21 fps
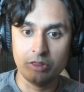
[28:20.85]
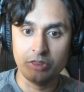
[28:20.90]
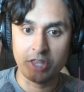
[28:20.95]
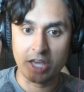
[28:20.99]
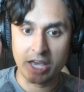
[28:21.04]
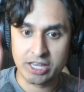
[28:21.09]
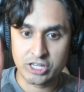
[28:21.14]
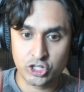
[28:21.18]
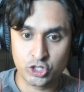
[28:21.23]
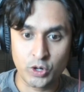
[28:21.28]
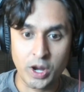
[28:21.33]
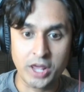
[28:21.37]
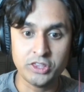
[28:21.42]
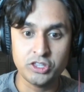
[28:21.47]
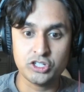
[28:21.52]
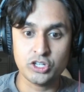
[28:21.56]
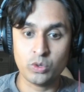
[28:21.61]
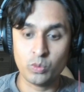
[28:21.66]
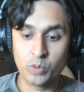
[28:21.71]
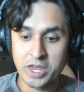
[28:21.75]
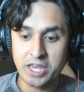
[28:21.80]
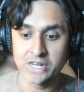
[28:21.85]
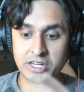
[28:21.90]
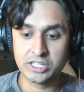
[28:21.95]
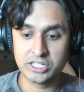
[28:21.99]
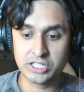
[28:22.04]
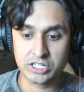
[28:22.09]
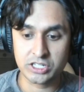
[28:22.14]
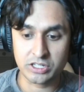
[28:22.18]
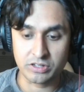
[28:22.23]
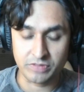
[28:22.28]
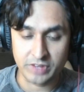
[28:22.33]
the strengths and
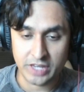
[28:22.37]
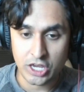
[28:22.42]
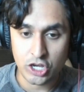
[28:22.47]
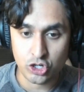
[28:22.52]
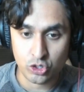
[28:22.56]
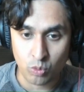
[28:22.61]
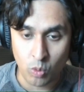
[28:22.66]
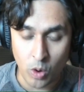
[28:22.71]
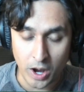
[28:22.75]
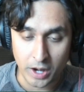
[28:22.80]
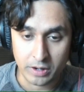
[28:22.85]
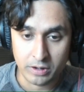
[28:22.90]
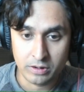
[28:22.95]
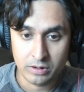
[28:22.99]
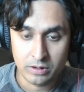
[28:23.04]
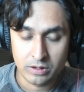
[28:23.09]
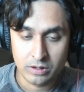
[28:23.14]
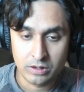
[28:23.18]
weaknesses of each one.